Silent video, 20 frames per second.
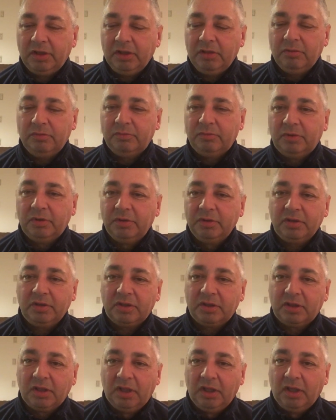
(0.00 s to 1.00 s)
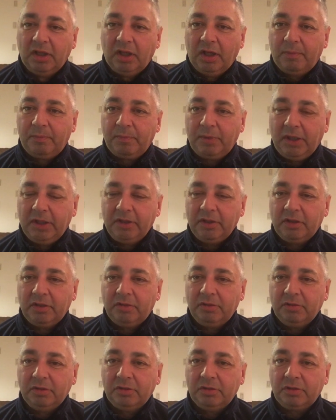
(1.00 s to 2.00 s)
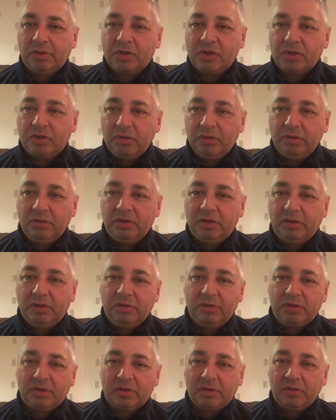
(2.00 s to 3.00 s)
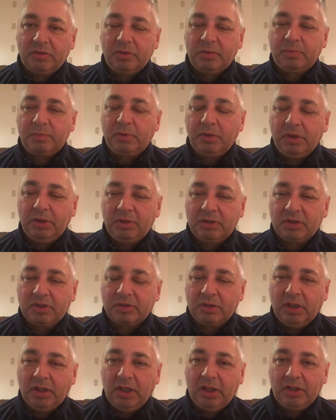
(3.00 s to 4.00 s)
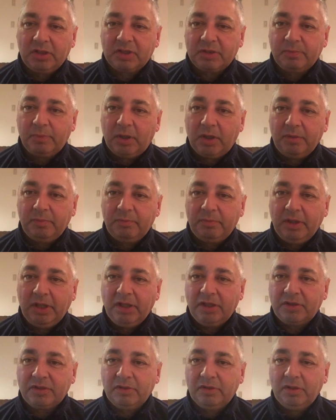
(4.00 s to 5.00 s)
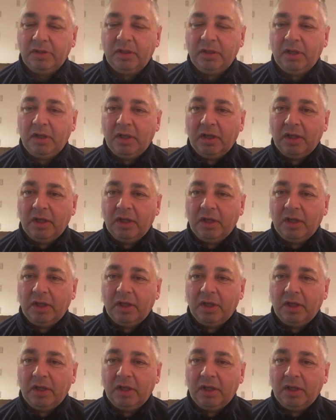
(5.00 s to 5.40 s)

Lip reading: They don't want a punter who looks shrewd, who's putting smart bets on.